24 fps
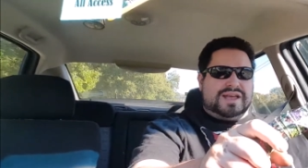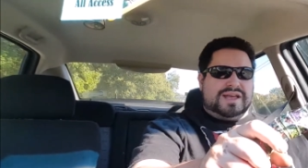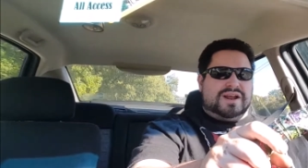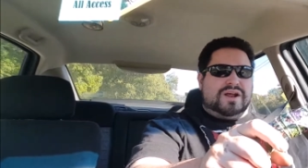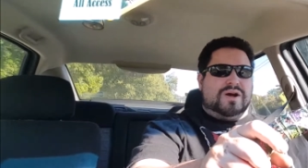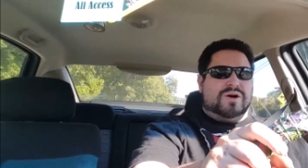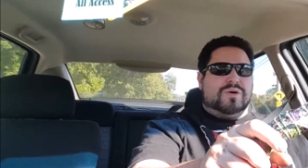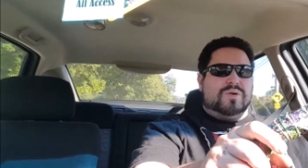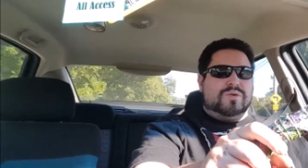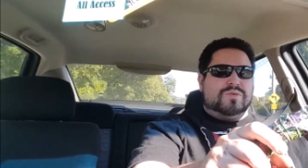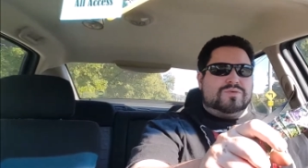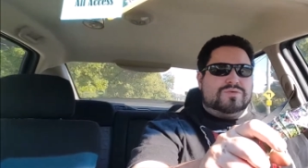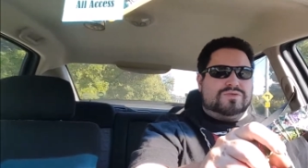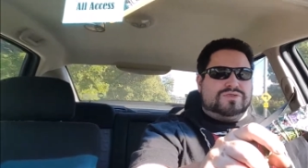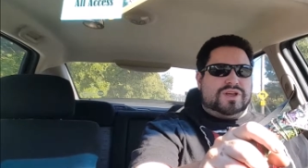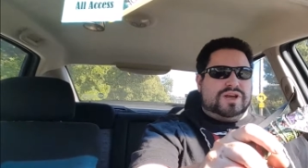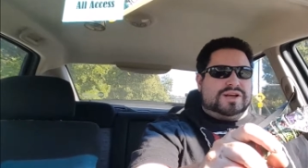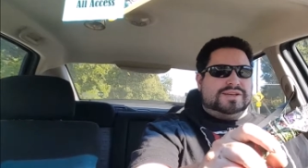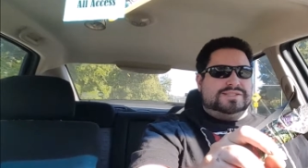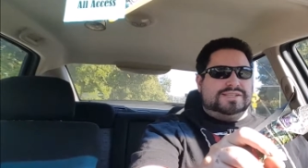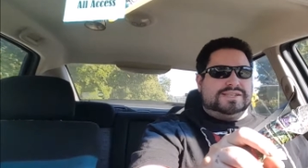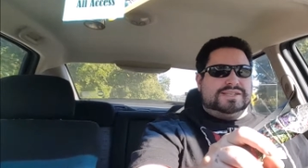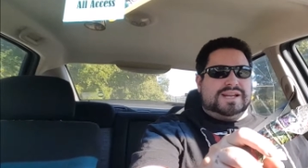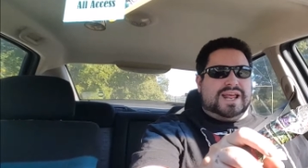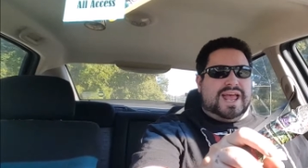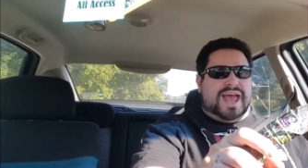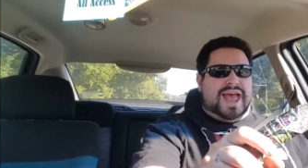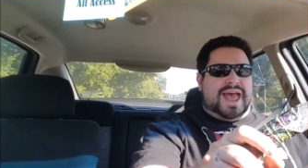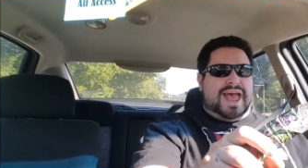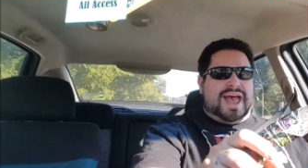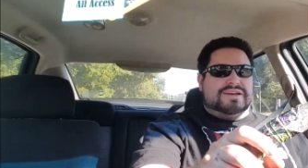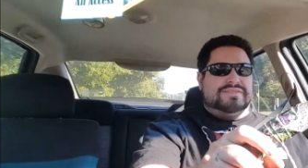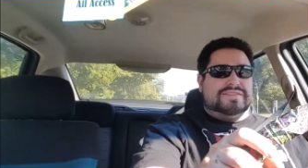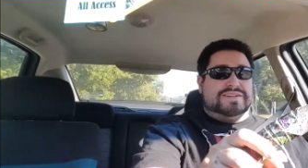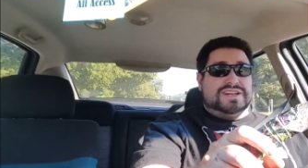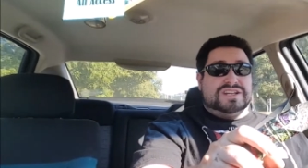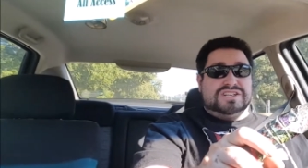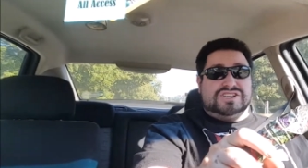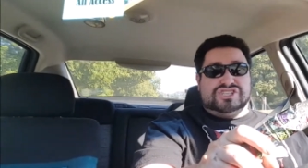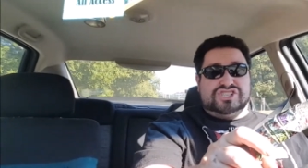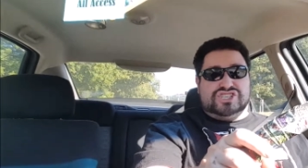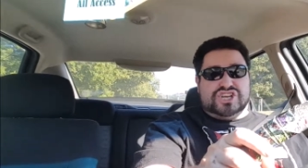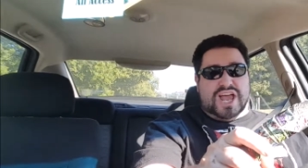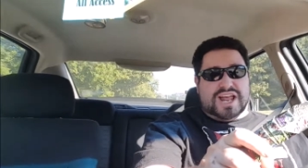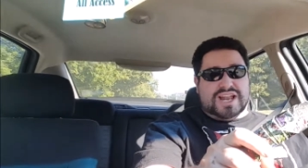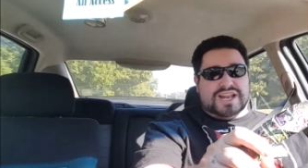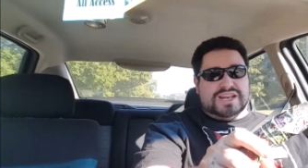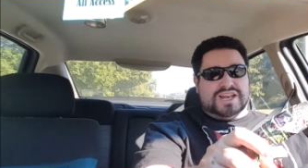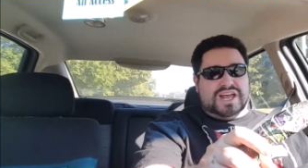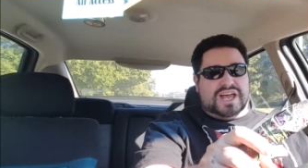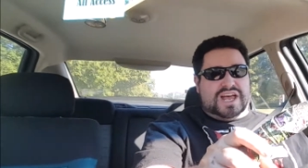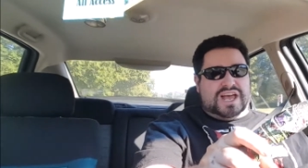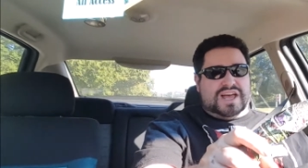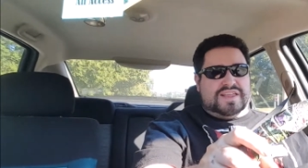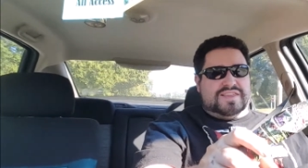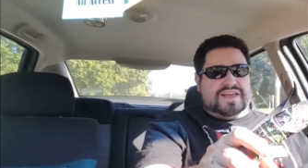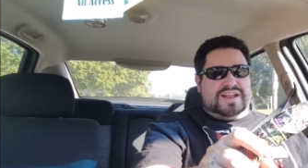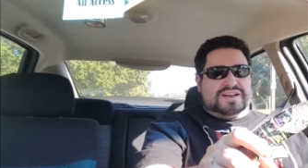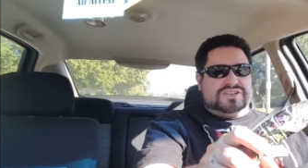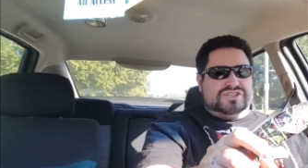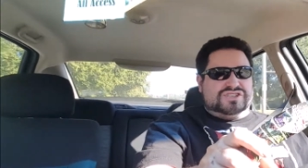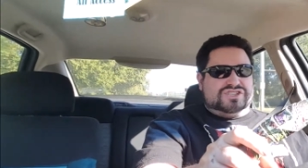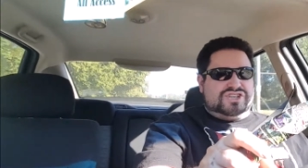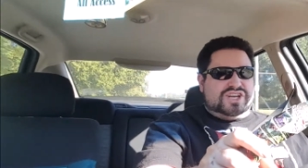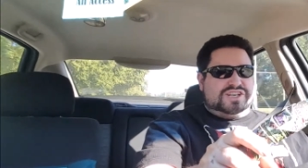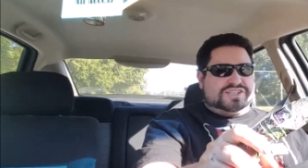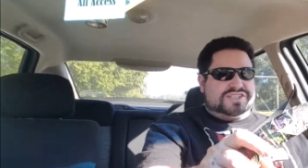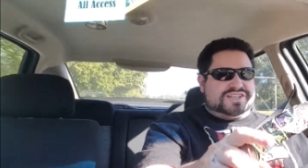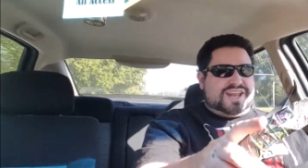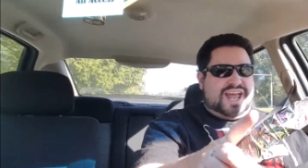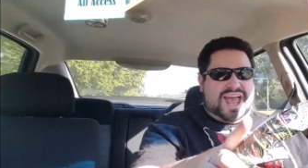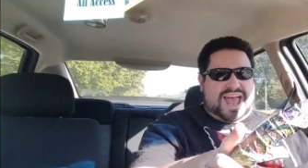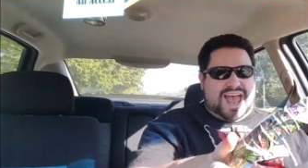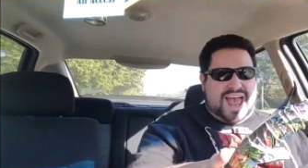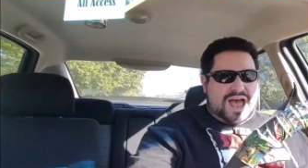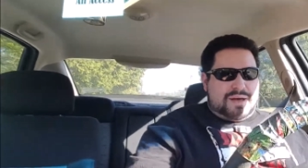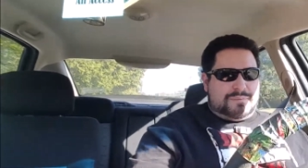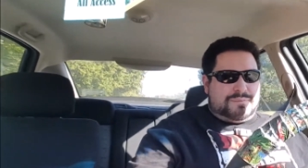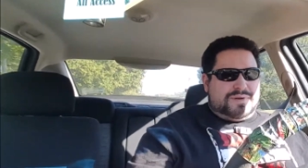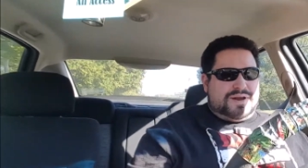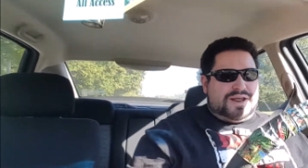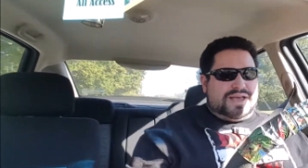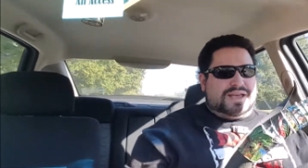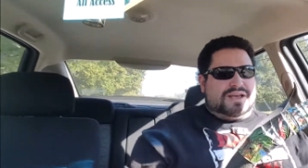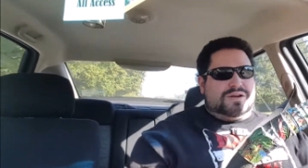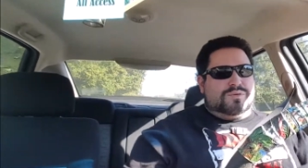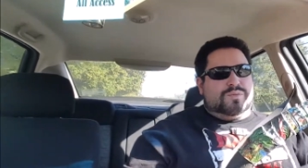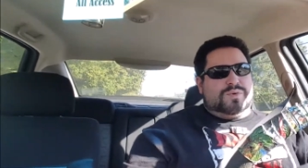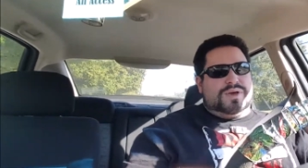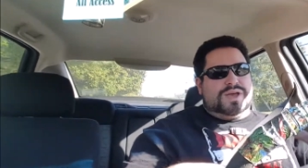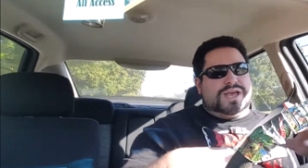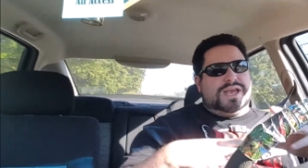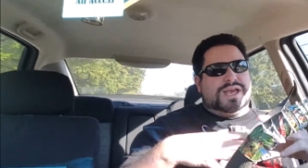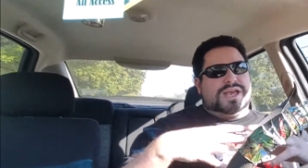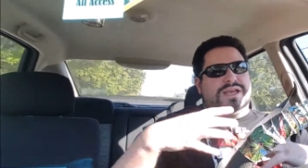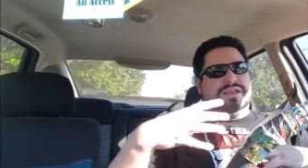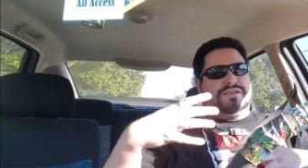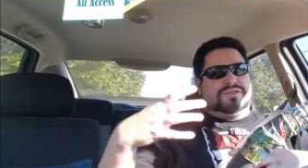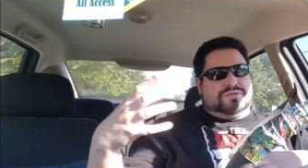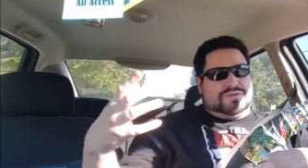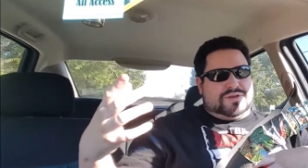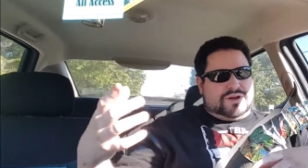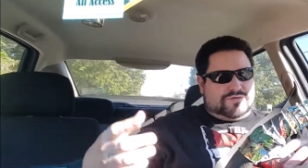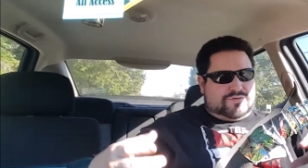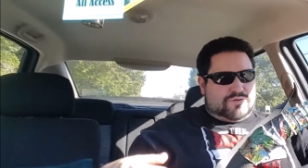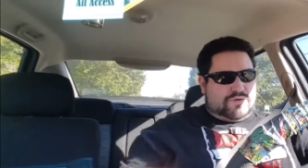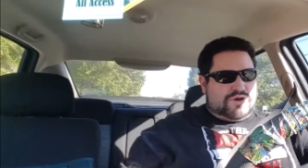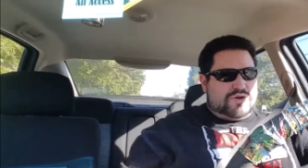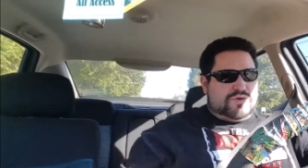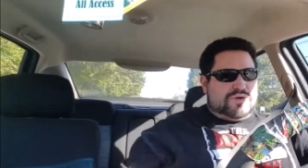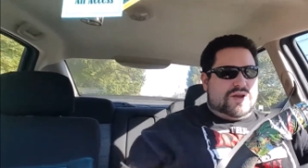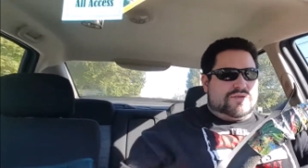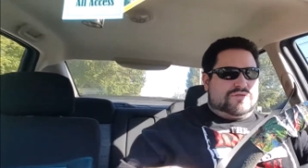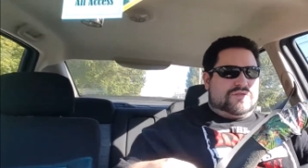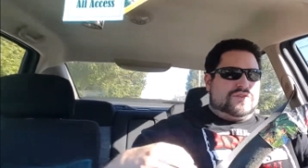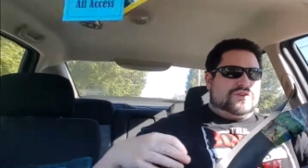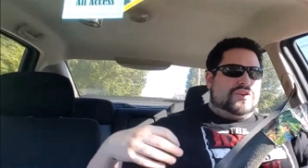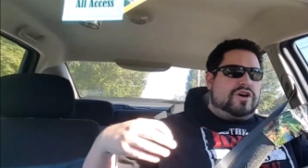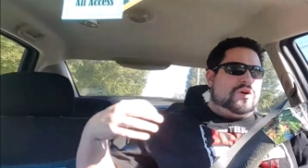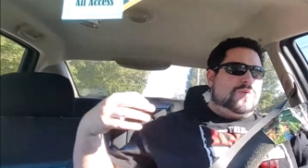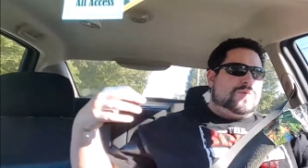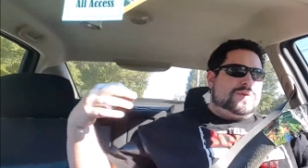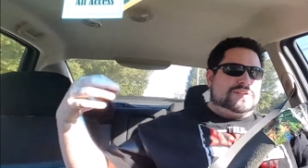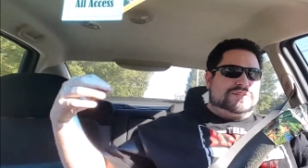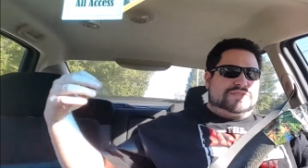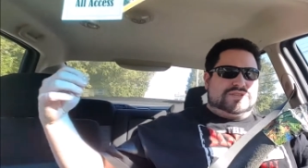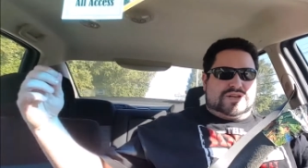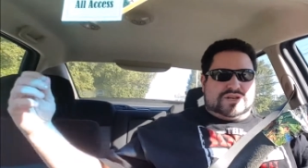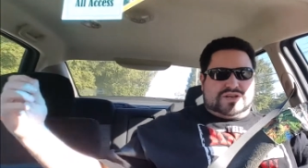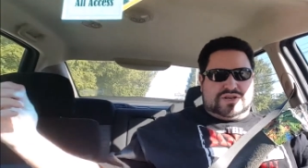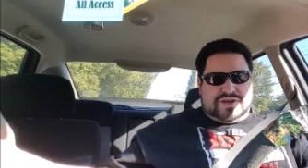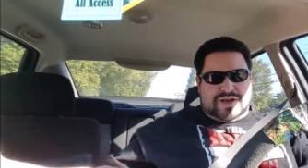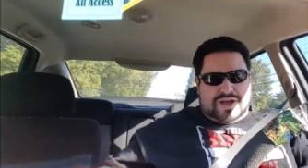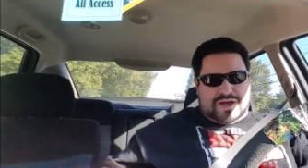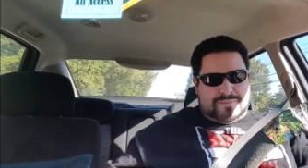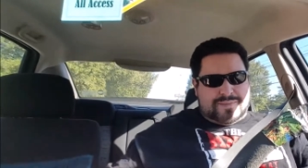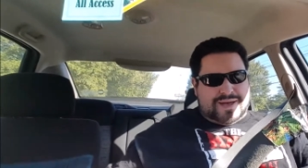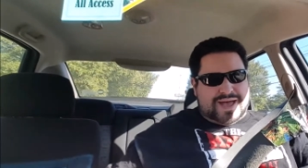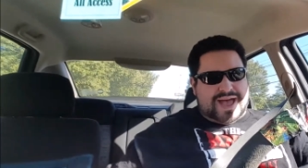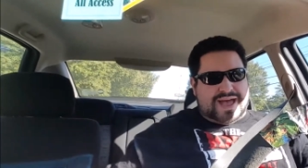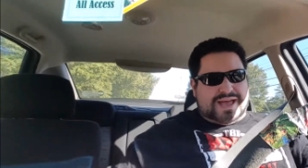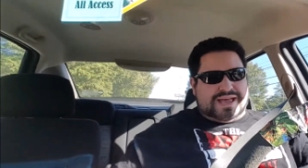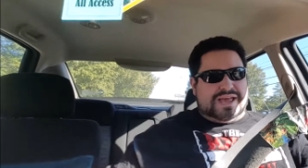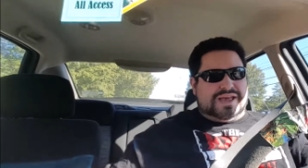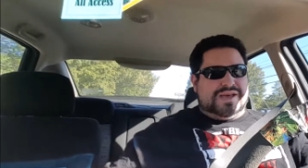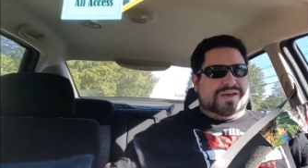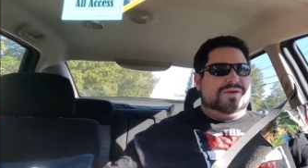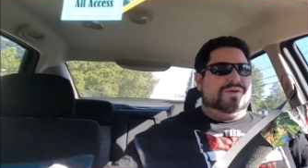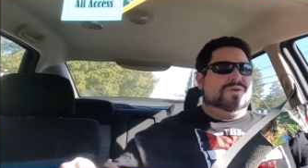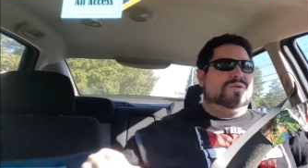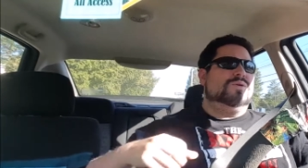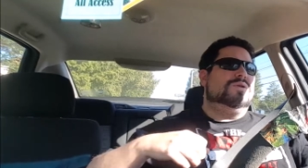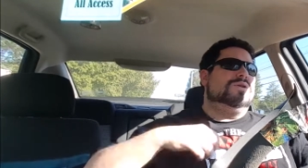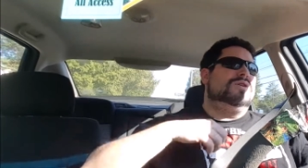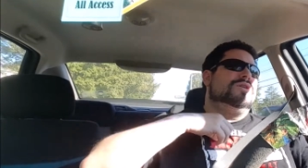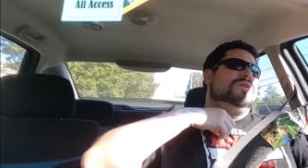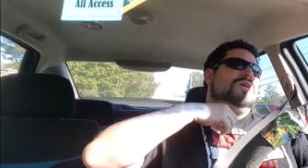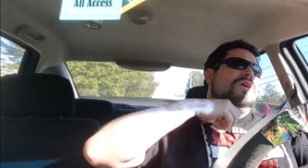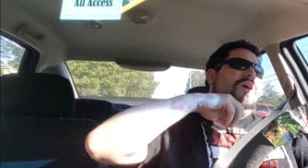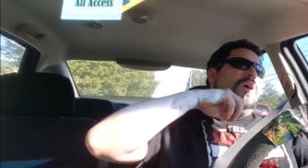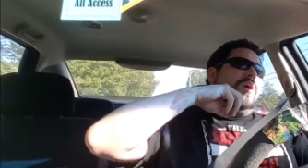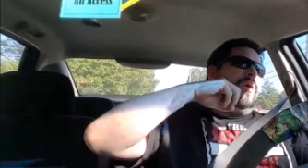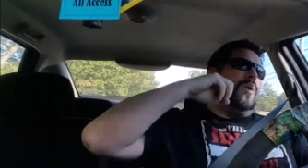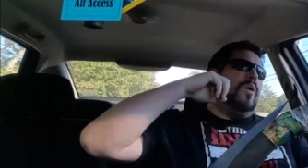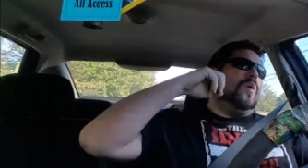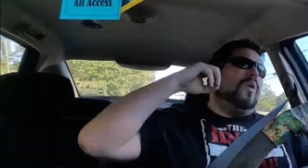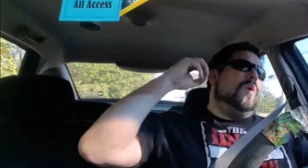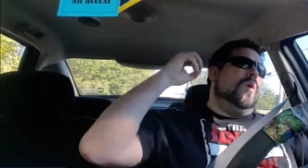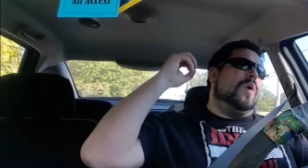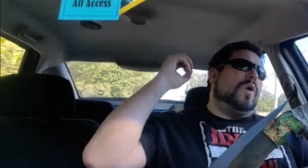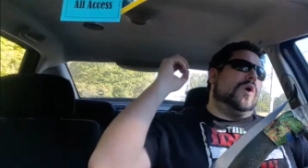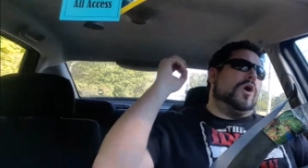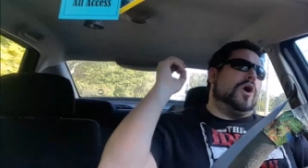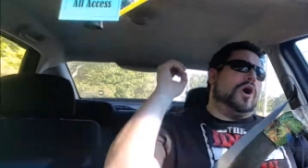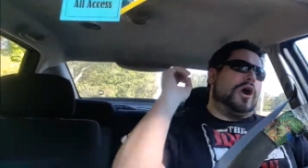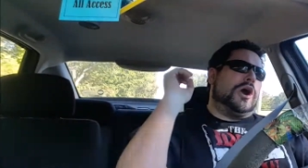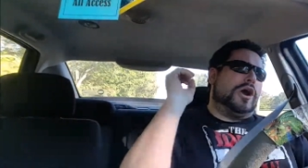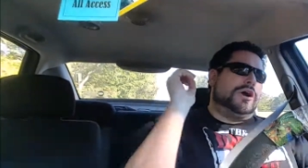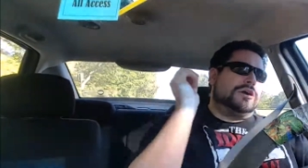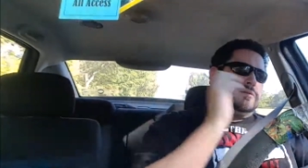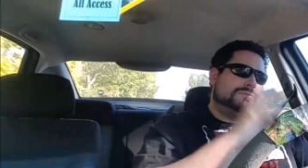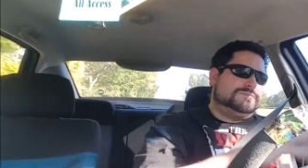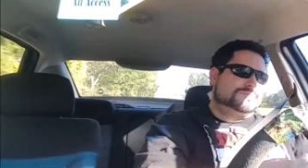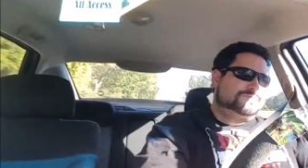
you know, doesn't have an agenda that is just happening, and we so therefore you never know when it's going to come at you, or